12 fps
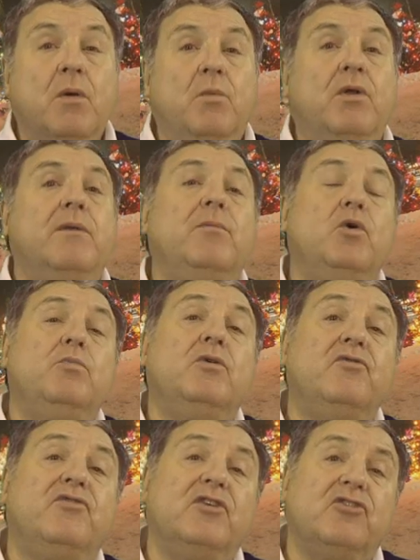Well, the moon
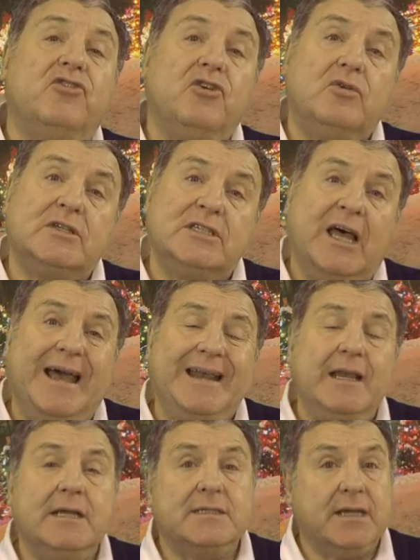moves into your sign
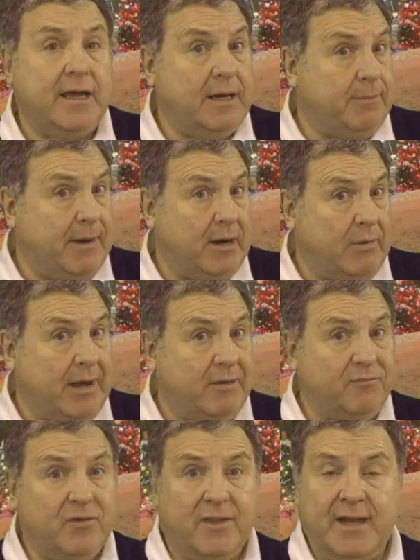and is going to be
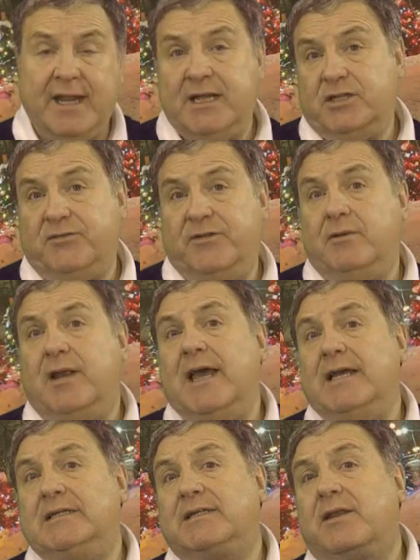around for the next few days,